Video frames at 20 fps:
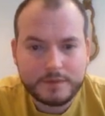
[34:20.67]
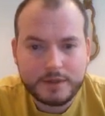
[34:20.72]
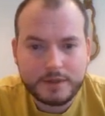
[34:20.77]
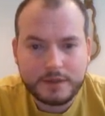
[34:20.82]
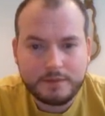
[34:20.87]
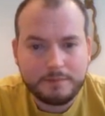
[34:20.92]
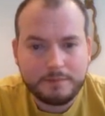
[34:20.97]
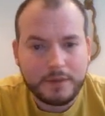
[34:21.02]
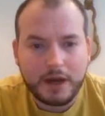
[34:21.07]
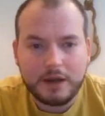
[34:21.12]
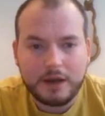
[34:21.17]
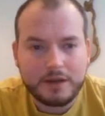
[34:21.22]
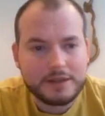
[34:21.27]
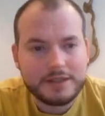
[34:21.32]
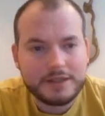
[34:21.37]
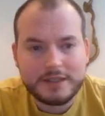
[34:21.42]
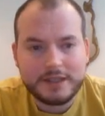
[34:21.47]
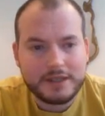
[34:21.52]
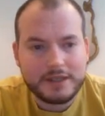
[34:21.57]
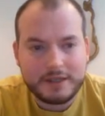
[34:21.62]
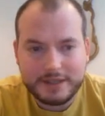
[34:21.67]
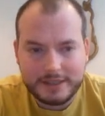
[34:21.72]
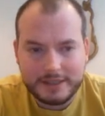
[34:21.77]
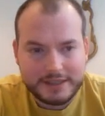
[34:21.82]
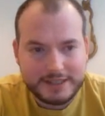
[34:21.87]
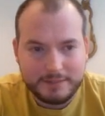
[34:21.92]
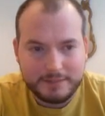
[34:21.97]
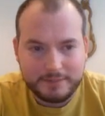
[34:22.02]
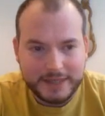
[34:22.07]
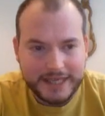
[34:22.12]
But
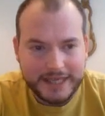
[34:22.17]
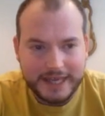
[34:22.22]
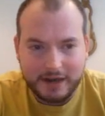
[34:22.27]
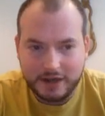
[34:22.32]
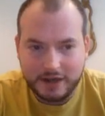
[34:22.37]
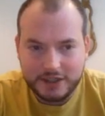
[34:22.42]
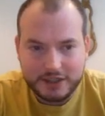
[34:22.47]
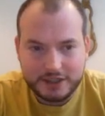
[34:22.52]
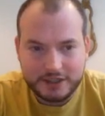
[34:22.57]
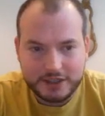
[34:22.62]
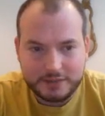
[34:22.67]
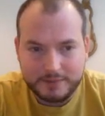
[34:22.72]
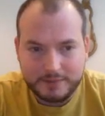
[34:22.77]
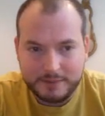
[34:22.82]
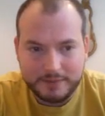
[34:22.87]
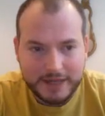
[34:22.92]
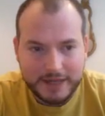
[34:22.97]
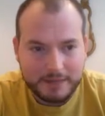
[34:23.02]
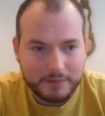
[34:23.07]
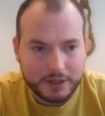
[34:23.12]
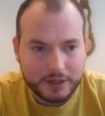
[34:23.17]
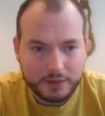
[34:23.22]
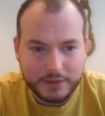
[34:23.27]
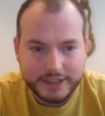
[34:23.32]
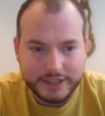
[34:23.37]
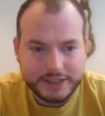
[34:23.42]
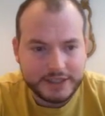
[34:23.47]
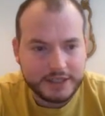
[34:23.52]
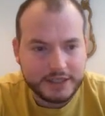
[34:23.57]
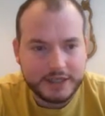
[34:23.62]
simply here, I should just be playing my
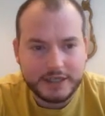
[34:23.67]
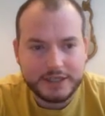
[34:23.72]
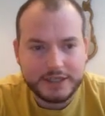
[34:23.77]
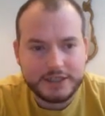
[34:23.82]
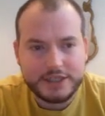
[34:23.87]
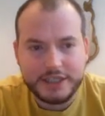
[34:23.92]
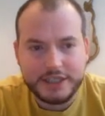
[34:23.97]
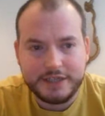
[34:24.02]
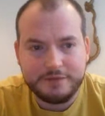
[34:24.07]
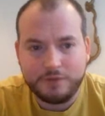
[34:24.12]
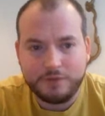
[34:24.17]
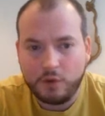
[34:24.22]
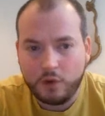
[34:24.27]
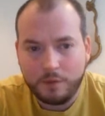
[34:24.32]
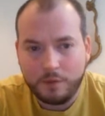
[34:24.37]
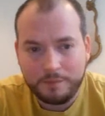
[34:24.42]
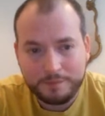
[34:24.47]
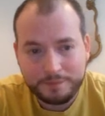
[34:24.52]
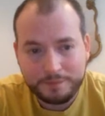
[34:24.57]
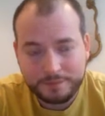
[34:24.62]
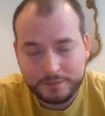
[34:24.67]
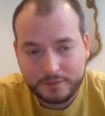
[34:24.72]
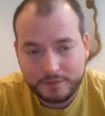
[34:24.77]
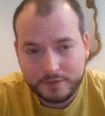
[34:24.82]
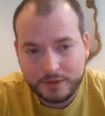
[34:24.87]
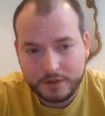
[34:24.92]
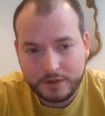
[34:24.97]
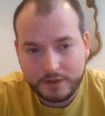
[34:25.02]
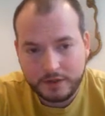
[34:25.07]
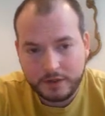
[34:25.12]
queen to G4,
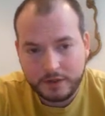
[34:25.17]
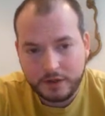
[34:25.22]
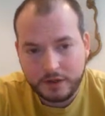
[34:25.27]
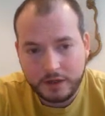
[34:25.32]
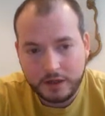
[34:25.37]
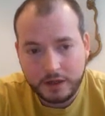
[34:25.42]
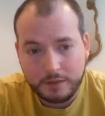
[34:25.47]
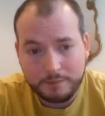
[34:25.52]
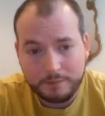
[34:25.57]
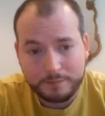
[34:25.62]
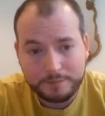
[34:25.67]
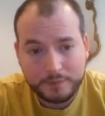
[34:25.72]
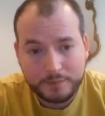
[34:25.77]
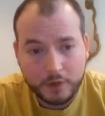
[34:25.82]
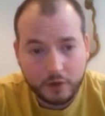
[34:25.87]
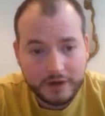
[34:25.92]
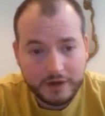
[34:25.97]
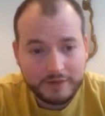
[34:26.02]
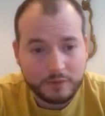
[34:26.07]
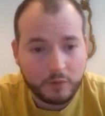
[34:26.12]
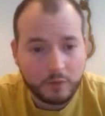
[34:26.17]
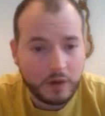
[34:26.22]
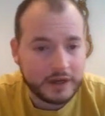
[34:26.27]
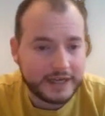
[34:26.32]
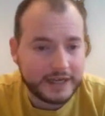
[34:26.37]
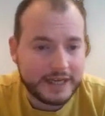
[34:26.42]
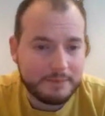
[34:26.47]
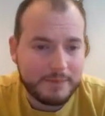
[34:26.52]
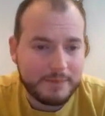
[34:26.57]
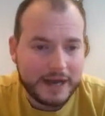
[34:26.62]
or even
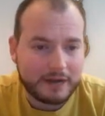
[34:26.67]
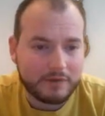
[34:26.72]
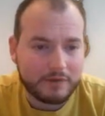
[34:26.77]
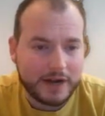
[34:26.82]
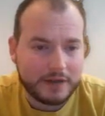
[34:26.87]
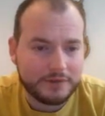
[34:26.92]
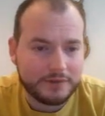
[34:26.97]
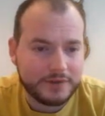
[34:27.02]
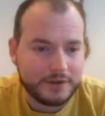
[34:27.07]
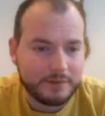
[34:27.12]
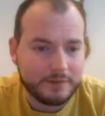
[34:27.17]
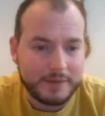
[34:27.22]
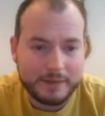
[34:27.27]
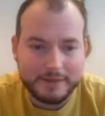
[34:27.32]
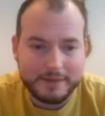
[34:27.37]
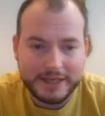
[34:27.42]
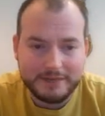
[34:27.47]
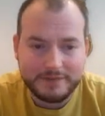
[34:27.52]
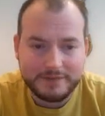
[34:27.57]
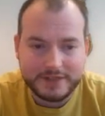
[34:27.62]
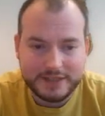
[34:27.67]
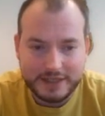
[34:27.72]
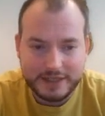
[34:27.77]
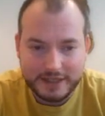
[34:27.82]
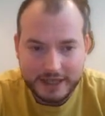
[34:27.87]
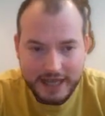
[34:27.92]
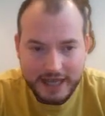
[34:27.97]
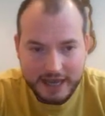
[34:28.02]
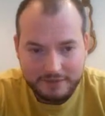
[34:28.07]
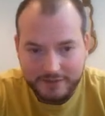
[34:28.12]
working it back round to maybe even
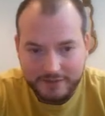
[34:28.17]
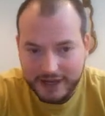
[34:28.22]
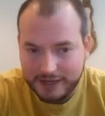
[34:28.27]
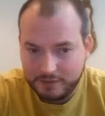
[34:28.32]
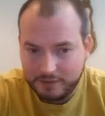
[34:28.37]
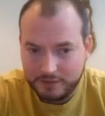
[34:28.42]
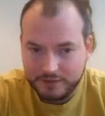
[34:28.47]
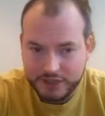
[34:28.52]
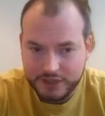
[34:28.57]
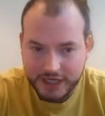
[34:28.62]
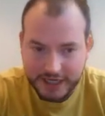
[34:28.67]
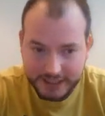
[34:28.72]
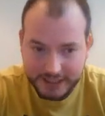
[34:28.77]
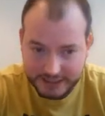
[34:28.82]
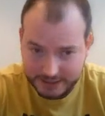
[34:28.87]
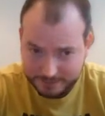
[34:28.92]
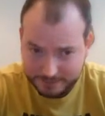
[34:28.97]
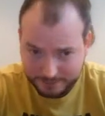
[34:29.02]
to F8 with checks.